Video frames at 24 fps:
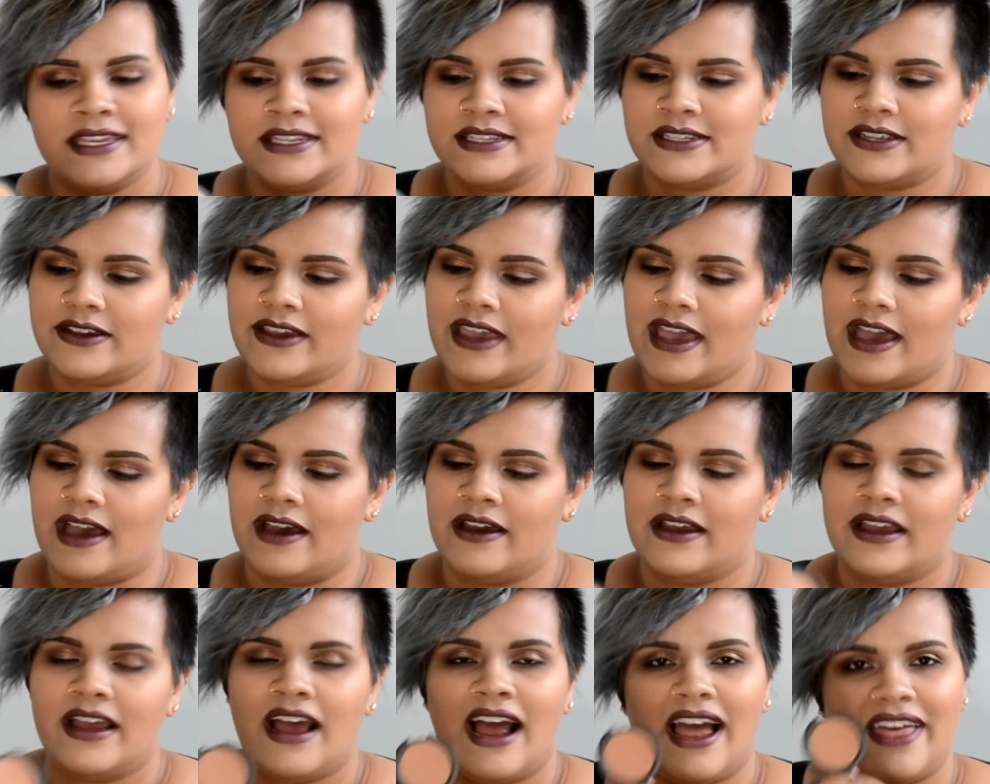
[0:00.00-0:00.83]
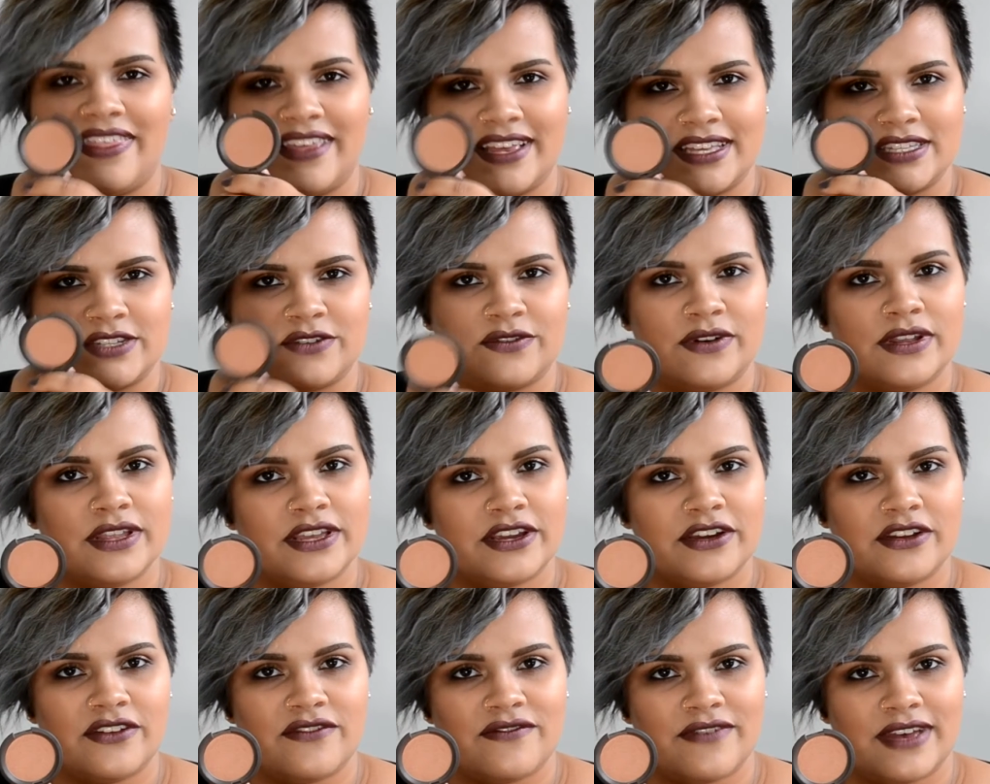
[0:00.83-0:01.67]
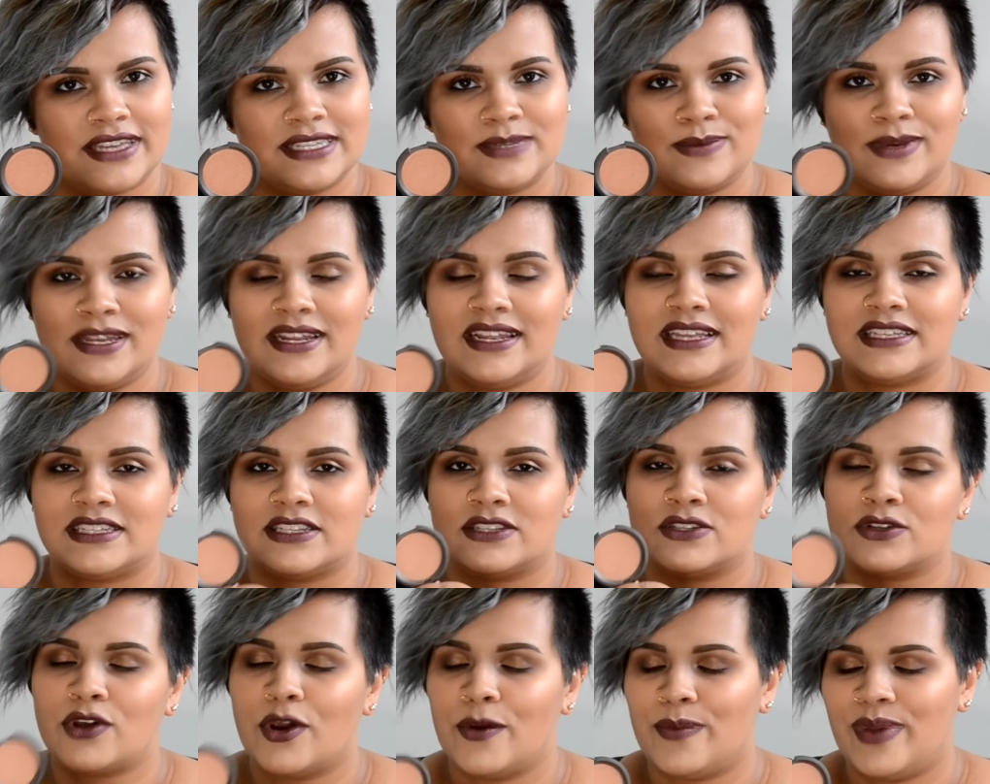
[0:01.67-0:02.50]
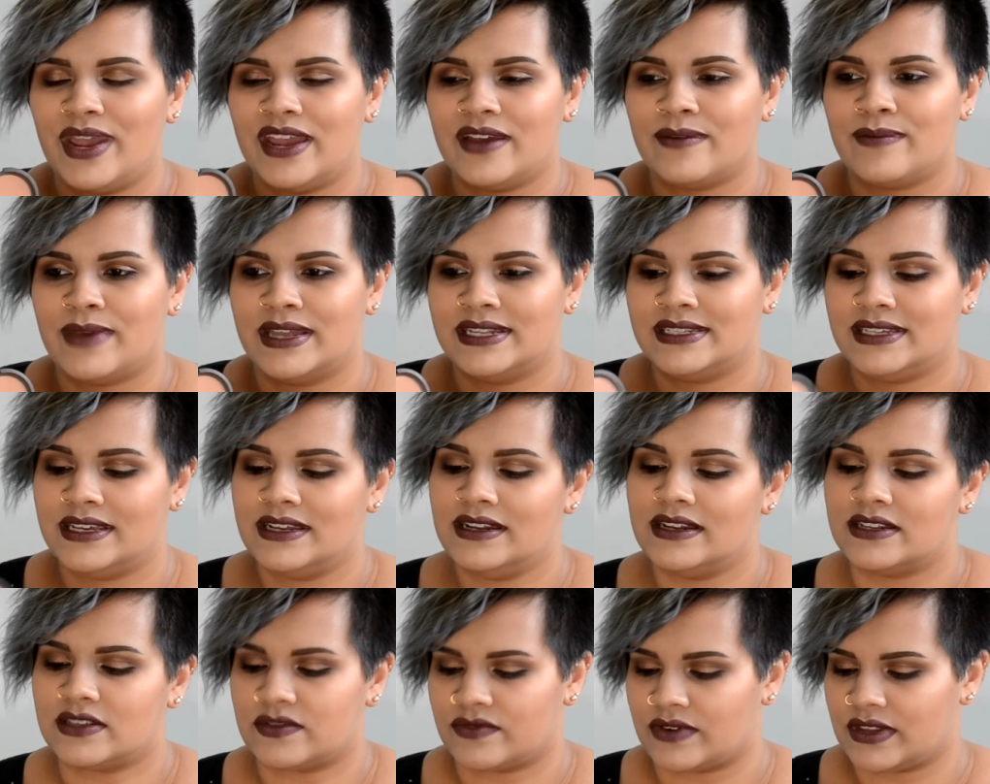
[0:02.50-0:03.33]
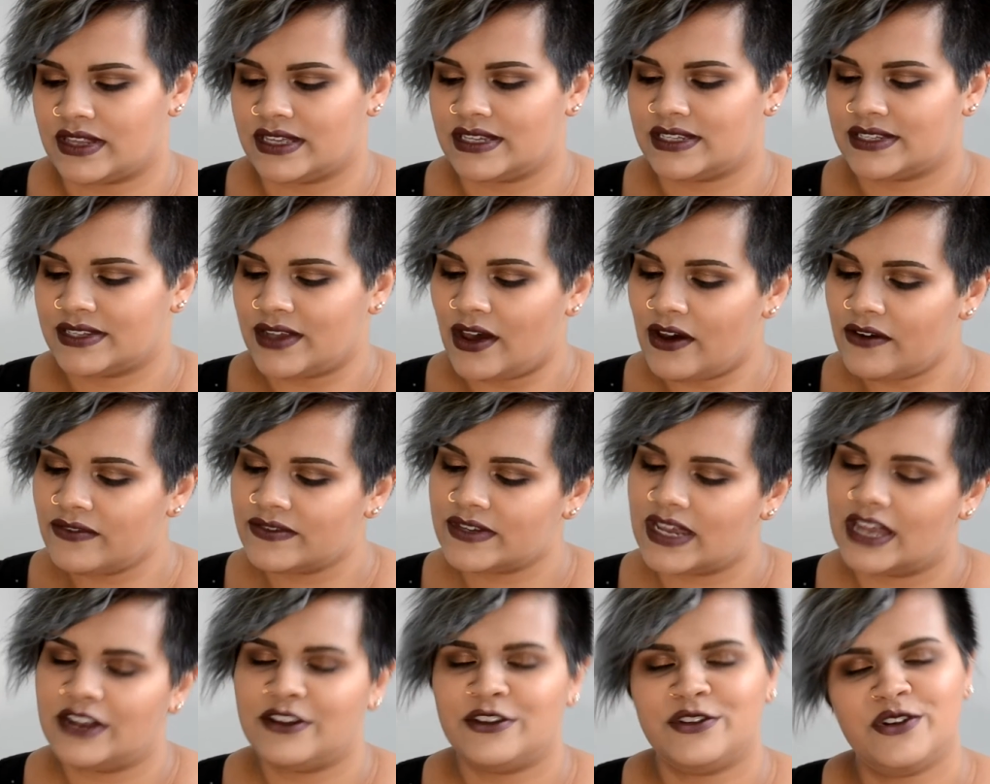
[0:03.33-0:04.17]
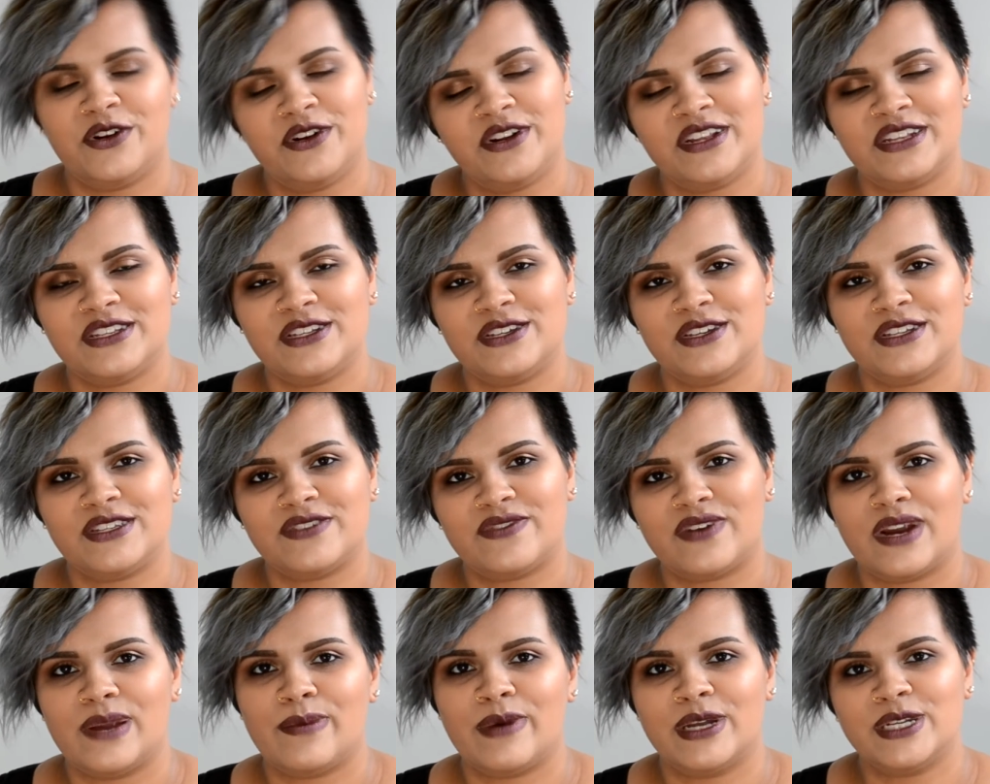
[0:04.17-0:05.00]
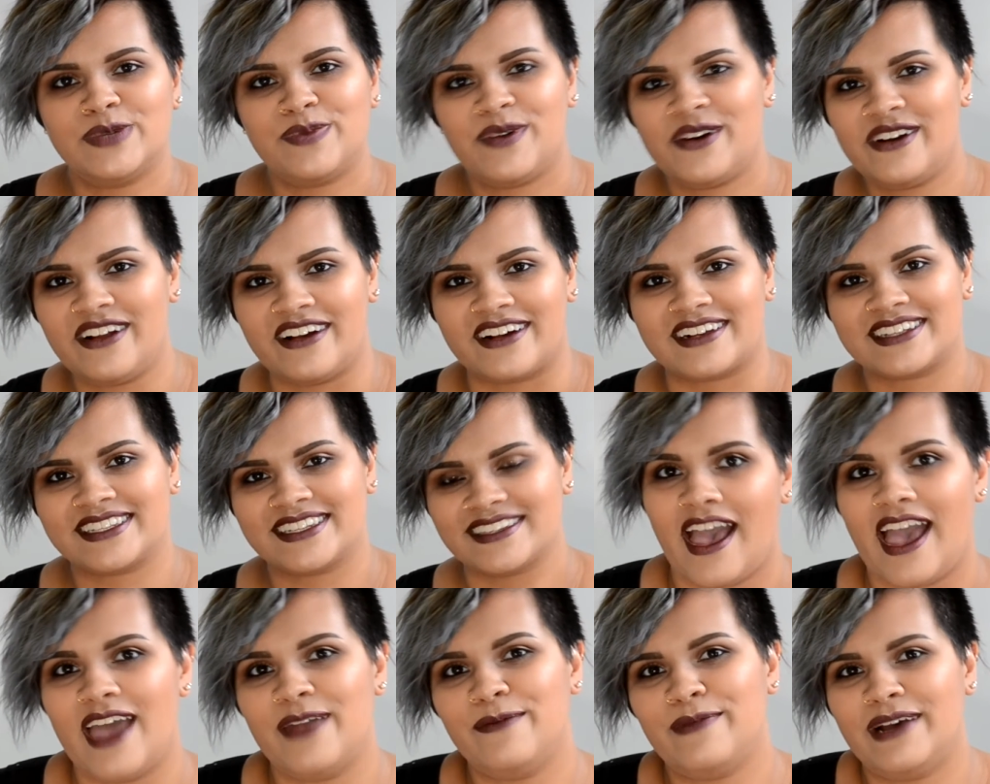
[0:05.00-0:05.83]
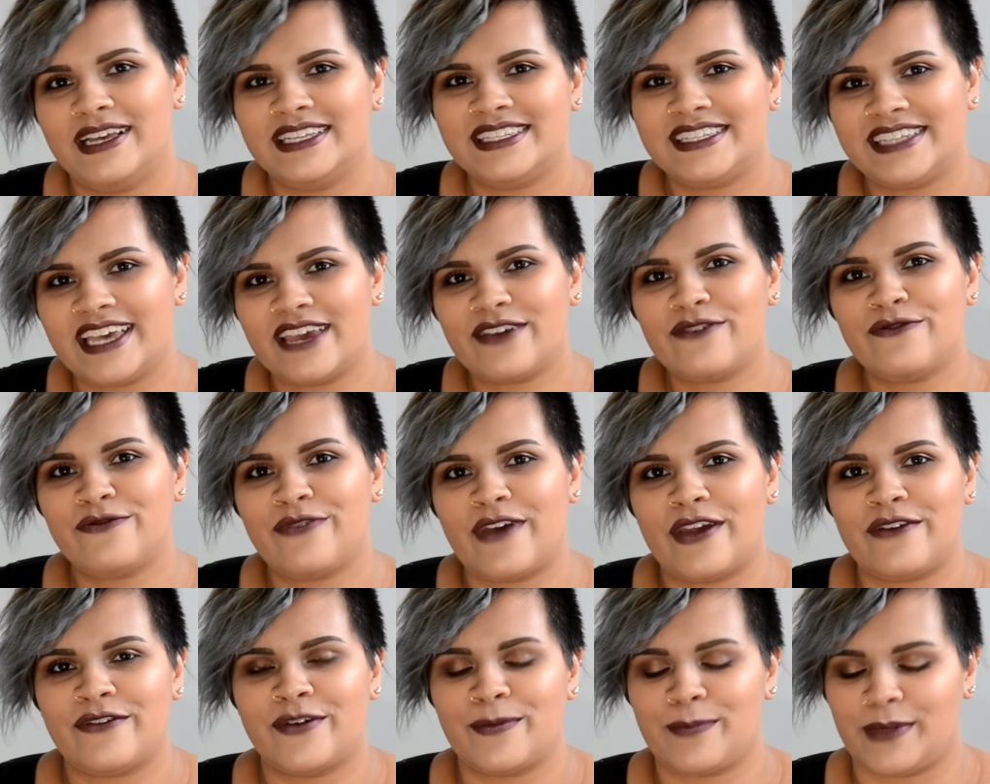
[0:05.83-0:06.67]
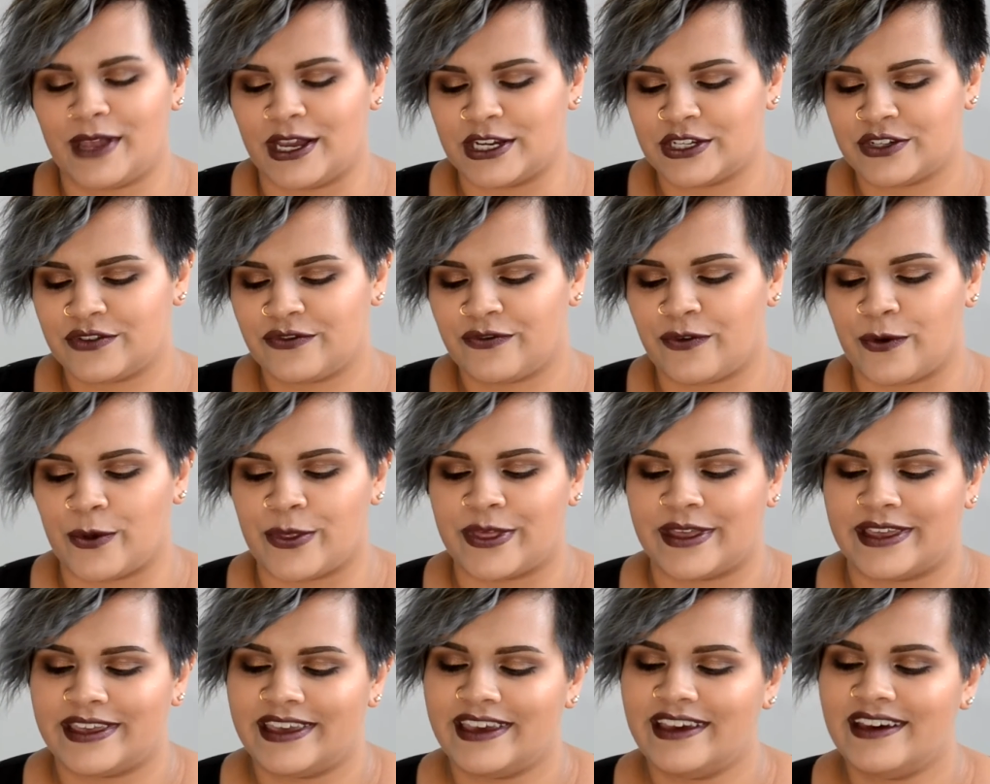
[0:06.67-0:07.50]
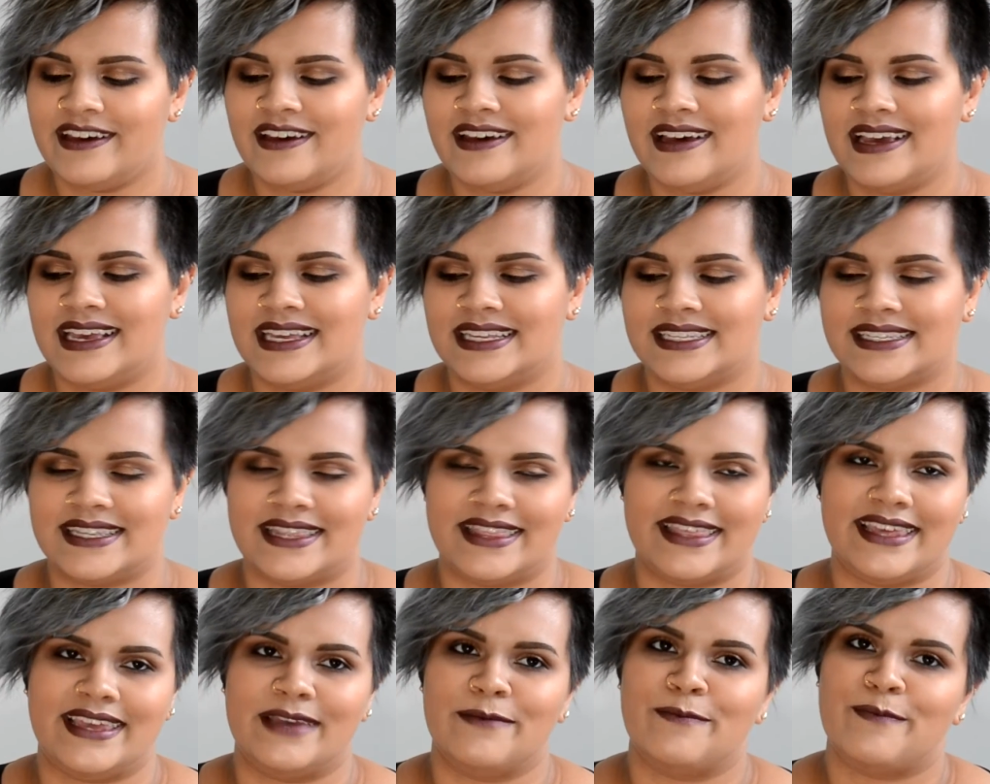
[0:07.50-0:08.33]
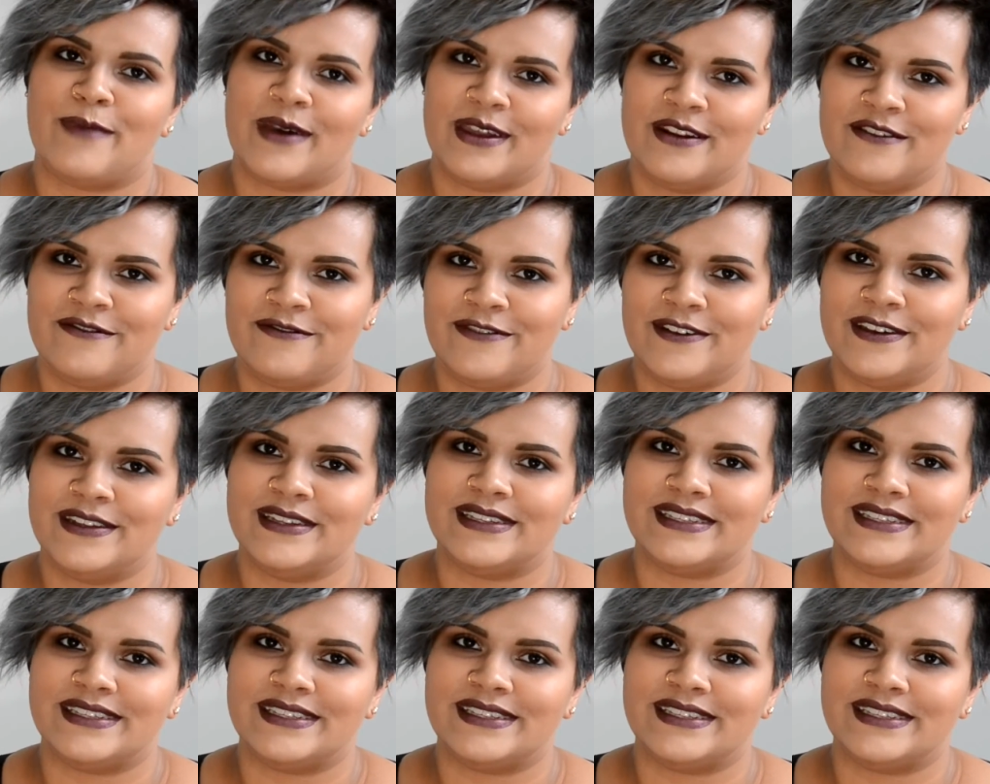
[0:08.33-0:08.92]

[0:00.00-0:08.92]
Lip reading: So yeah, I think it's a really good investment. It's so pigmented, it's really soft, and you don't need to use very much product. And my second favorite blush for the year is the Benefit